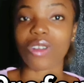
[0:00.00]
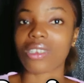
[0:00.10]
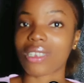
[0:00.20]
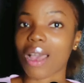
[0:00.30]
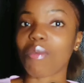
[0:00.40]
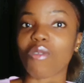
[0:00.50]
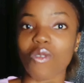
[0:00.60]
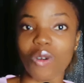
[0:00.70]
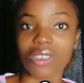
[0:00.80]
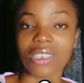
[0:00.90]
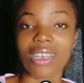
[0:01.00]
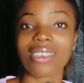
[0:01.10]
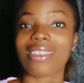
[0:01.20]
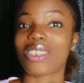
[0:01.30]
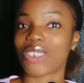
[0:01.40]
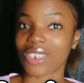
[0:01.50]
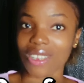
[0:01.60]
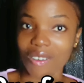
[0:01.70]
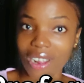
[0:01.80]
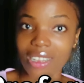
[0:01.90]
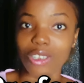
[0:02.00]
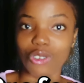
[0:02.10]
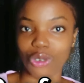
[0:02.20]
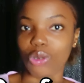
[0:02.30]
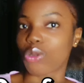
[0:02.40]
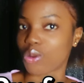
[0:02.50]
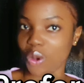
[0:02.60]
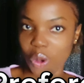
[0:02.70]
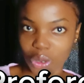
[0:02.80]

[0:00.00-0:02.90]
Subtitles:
for the type of content they generally choose to